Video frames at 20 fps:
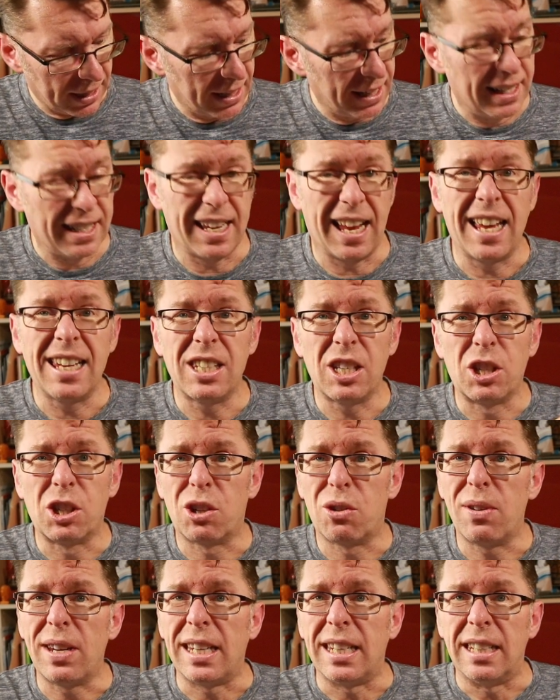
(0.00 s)
it, it has a
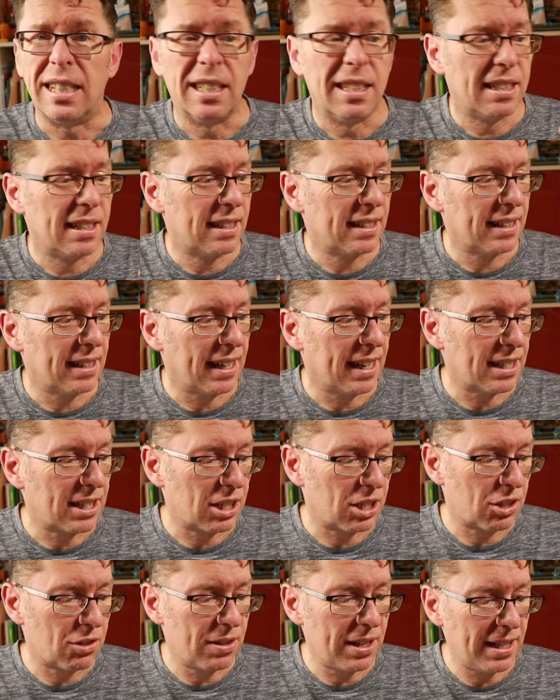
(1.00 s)
screen. It has
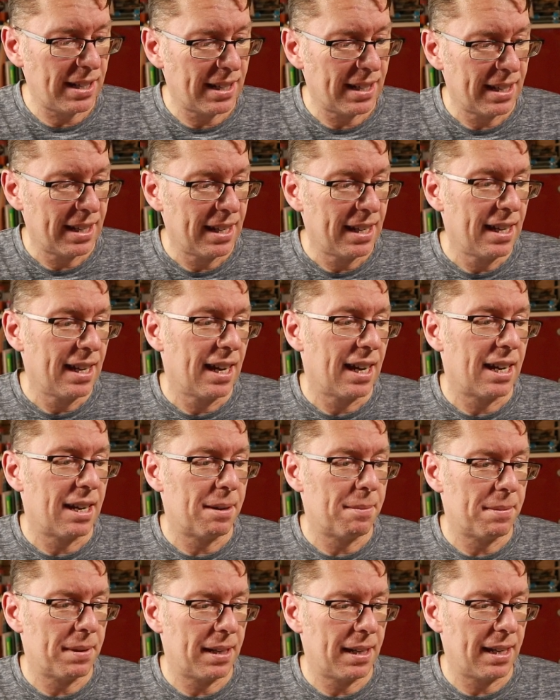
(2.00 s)
a screen,
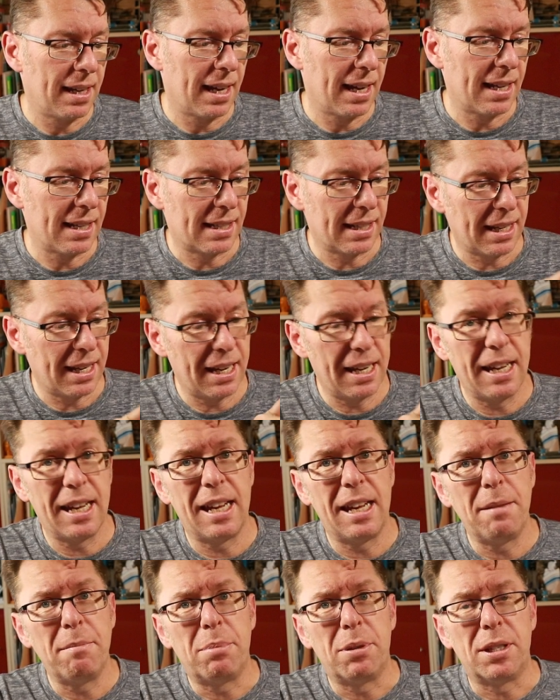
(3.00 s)
um, it has
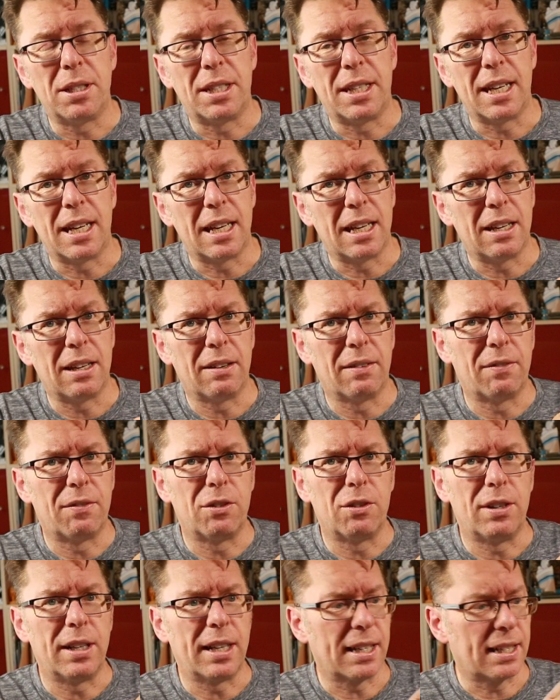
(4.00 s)
inputs there
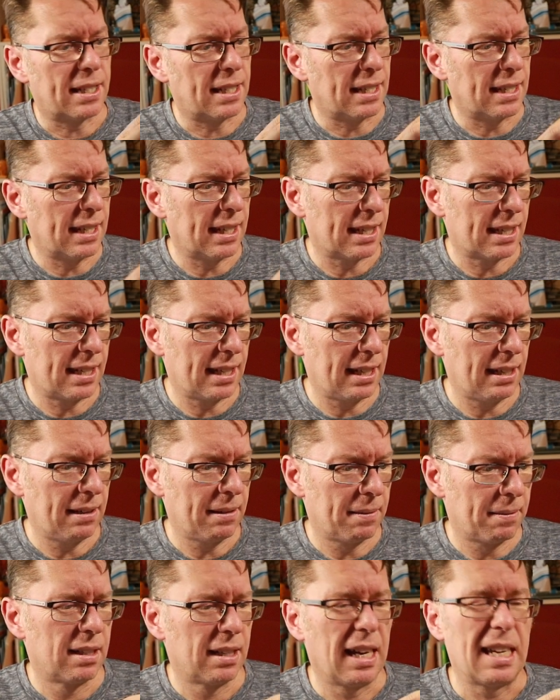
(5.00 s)
for an XT60,
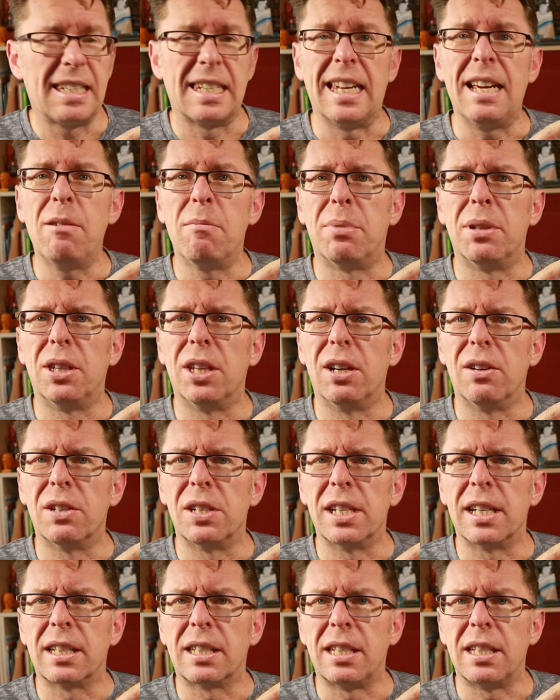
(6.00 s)
has an output there as
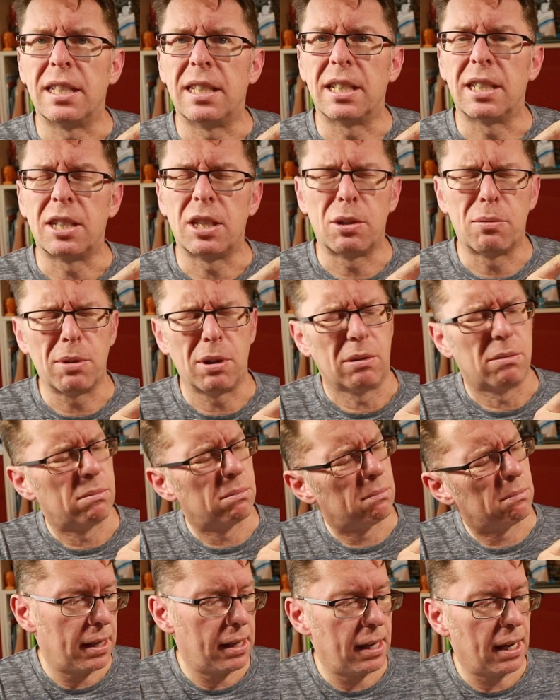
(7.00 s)
an XT60 as well.
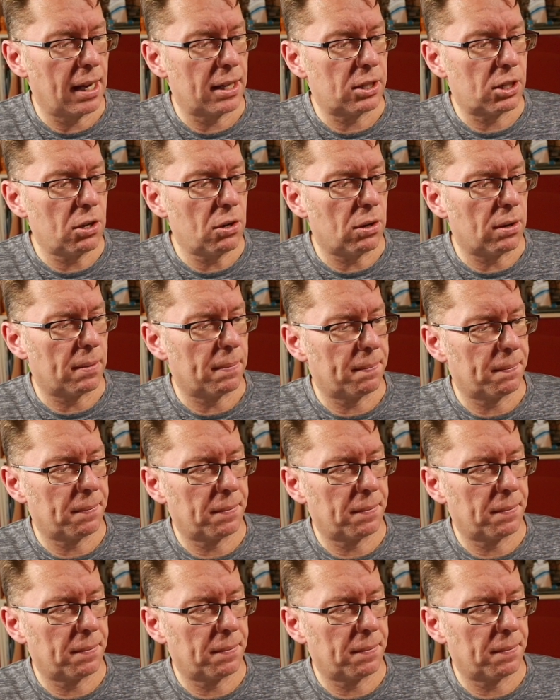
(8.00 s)
It has got